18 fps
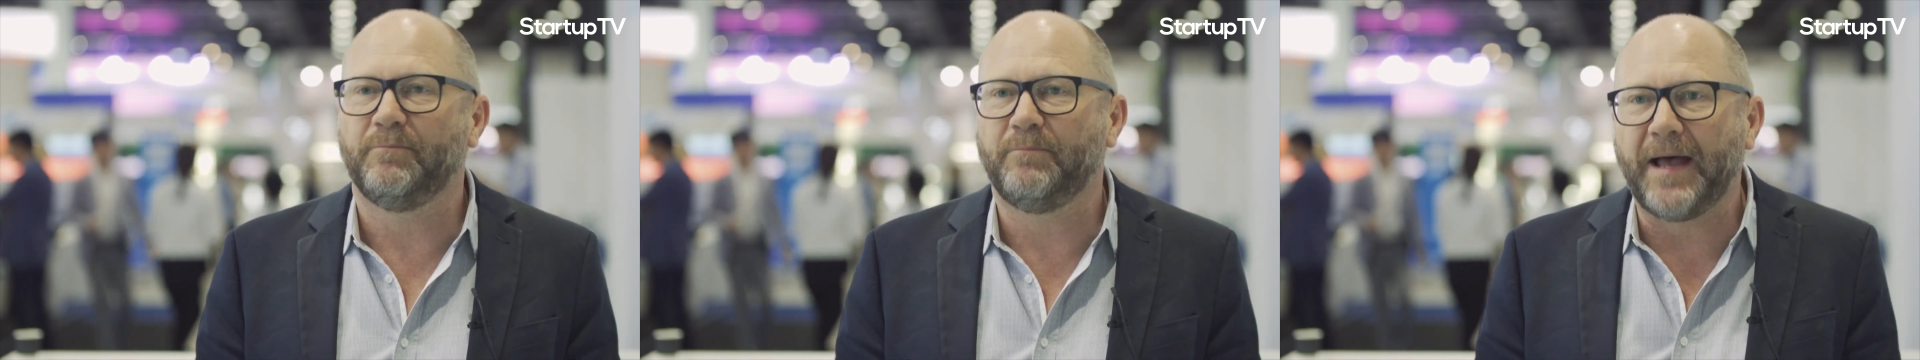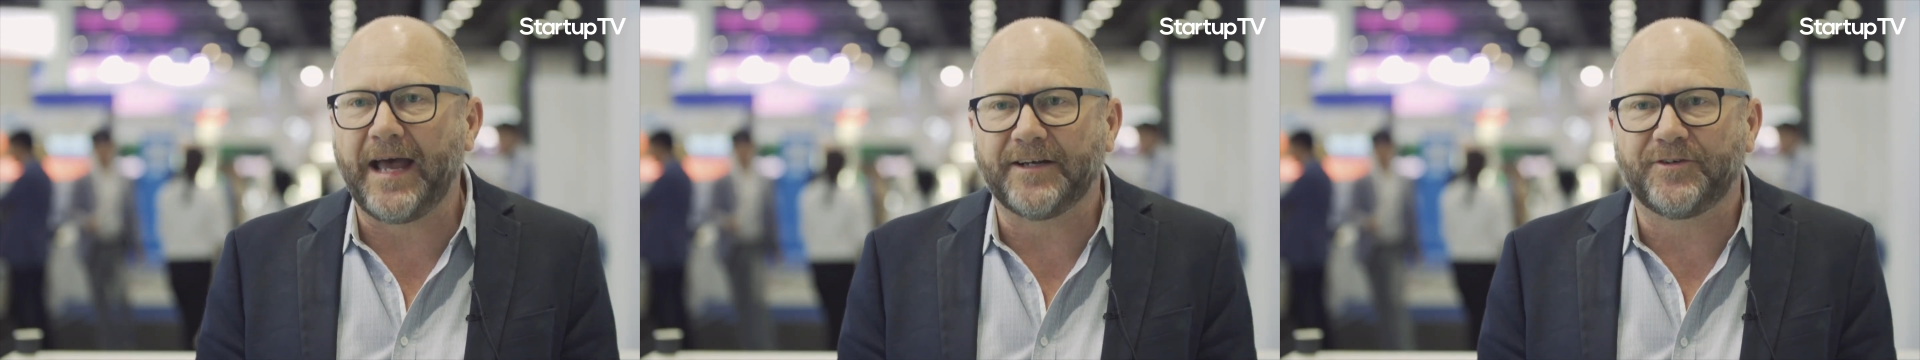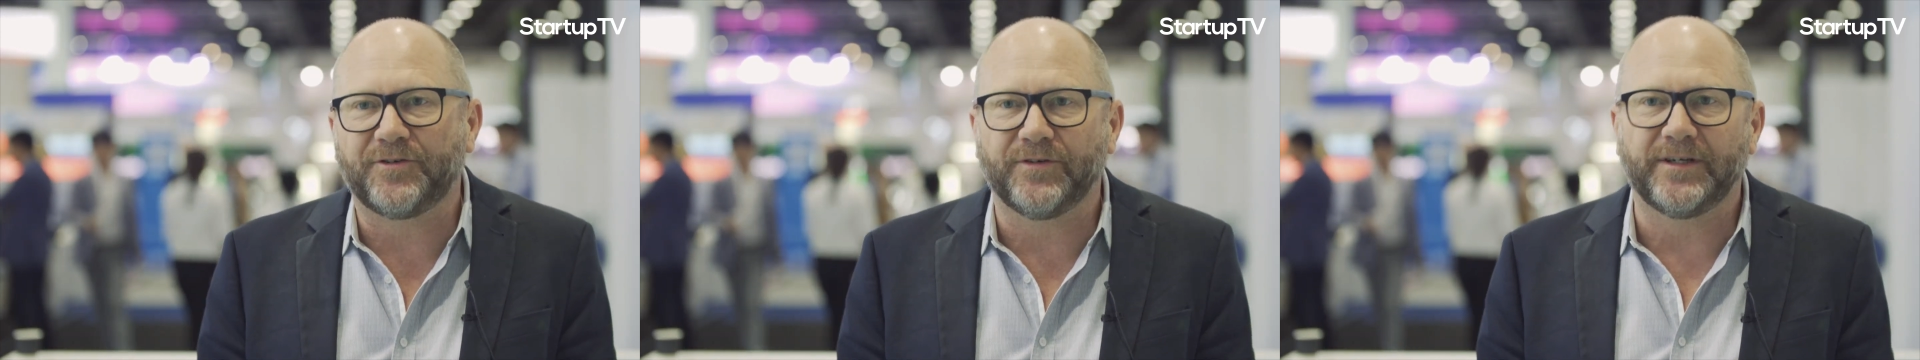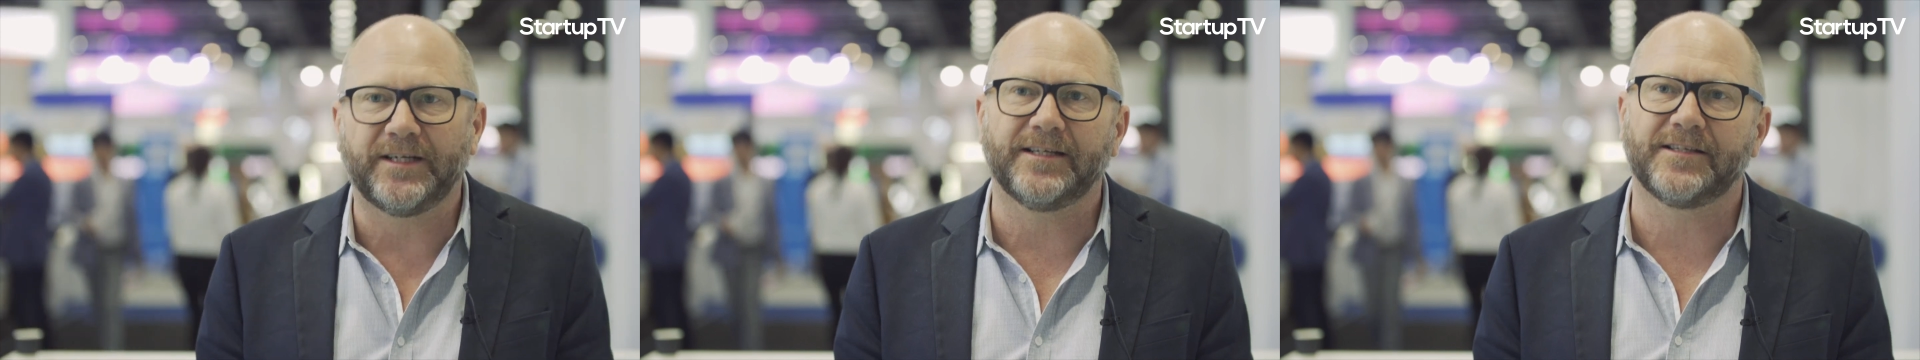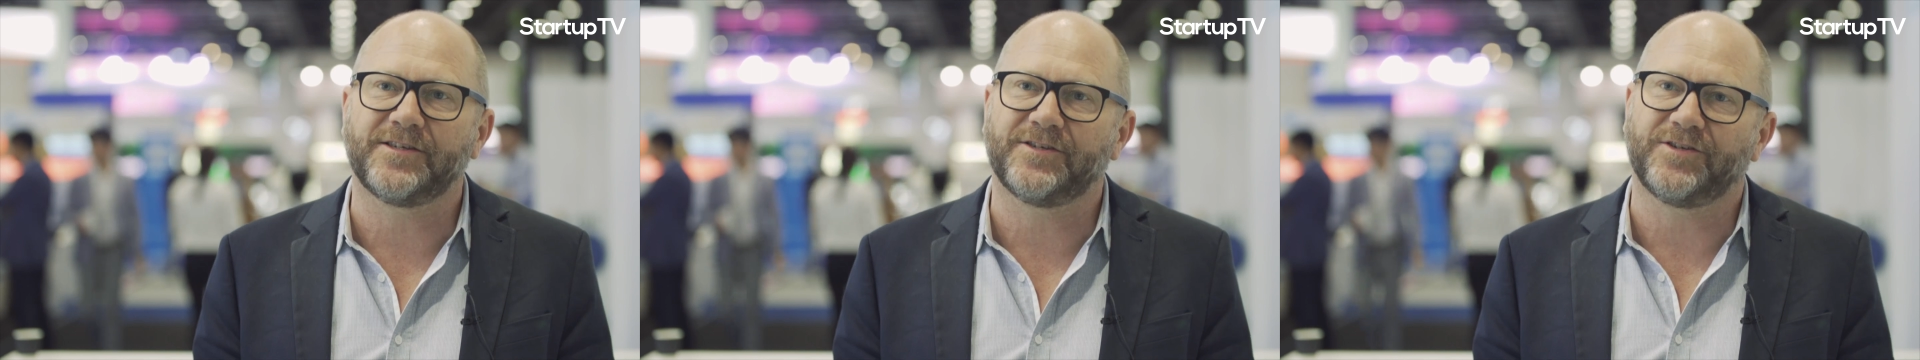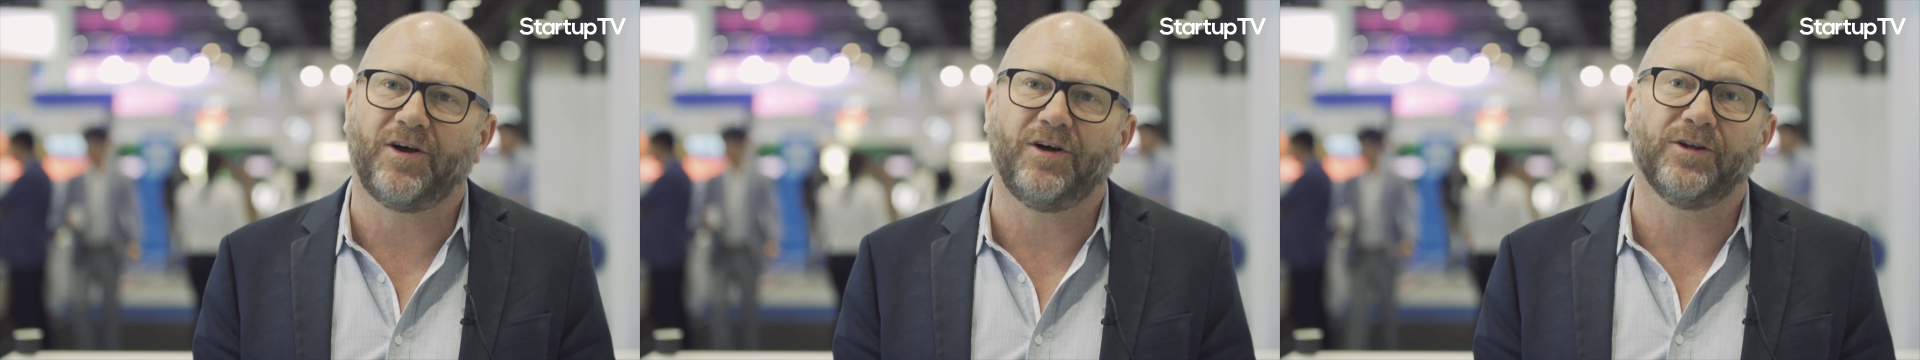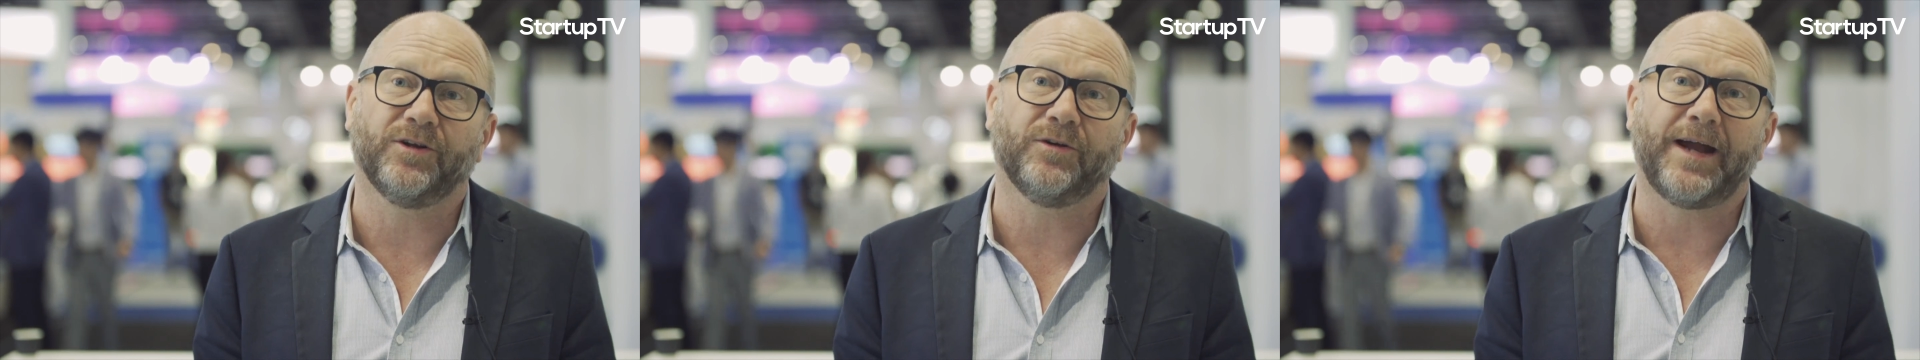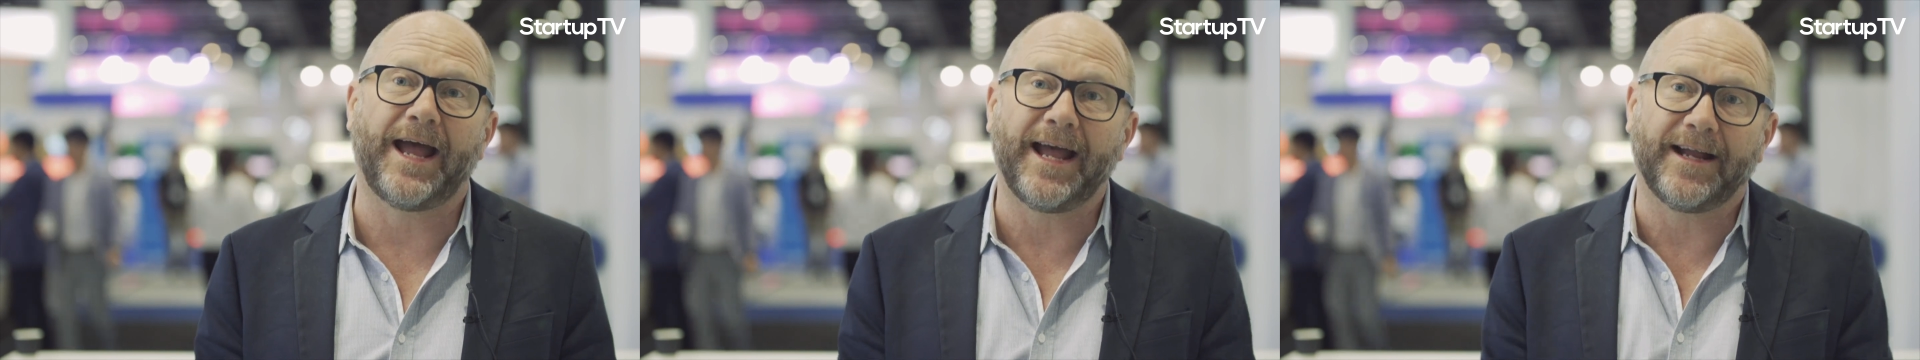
battery and solar